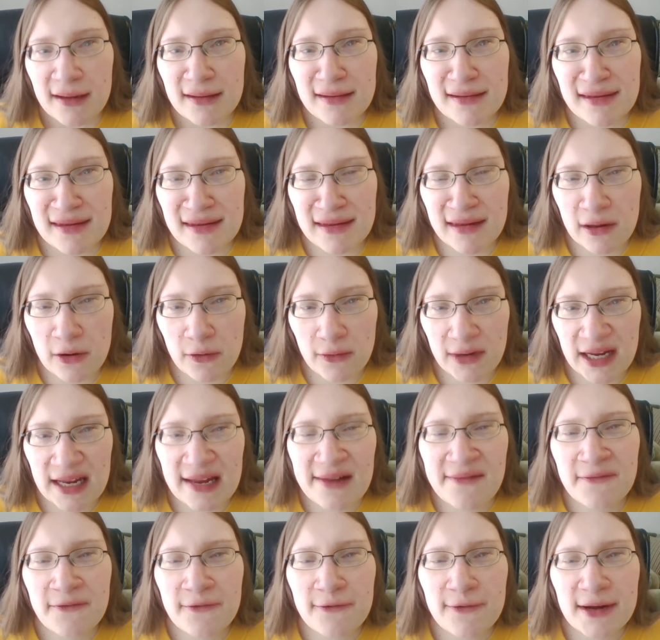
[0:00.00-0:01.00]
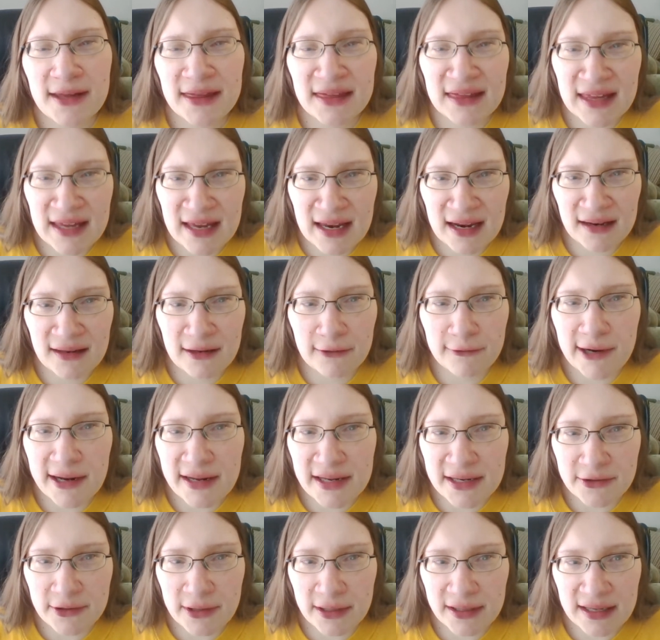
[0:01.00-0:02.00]
So even within the
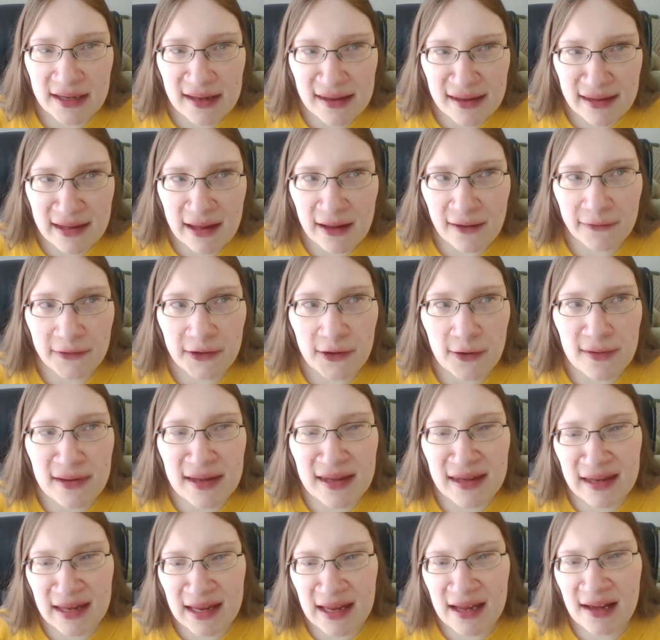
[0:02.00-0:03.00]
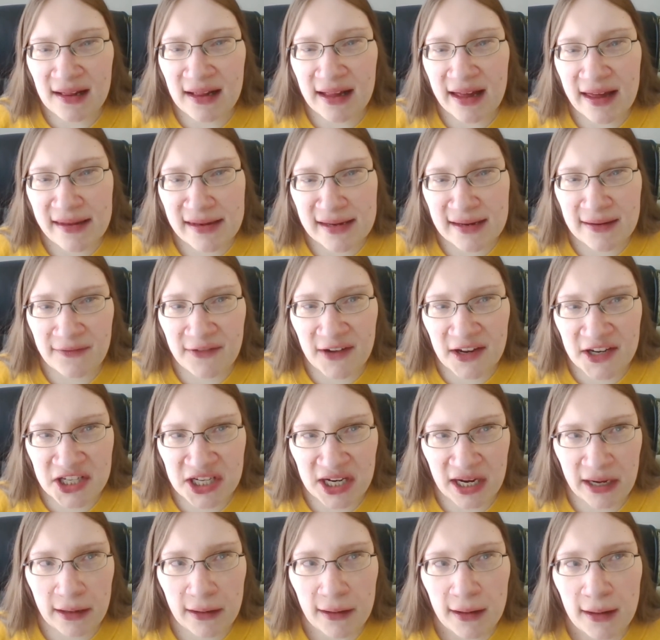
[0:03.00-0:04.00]
restaurant itself, you see class
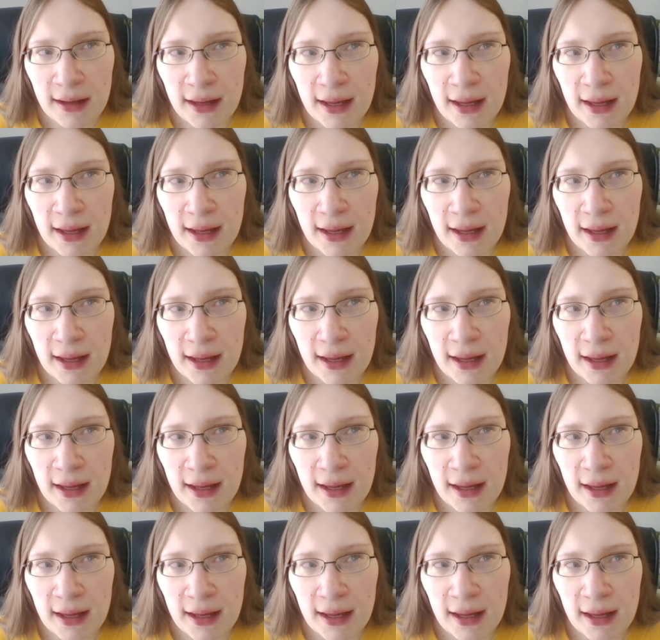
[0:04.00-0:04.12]
division.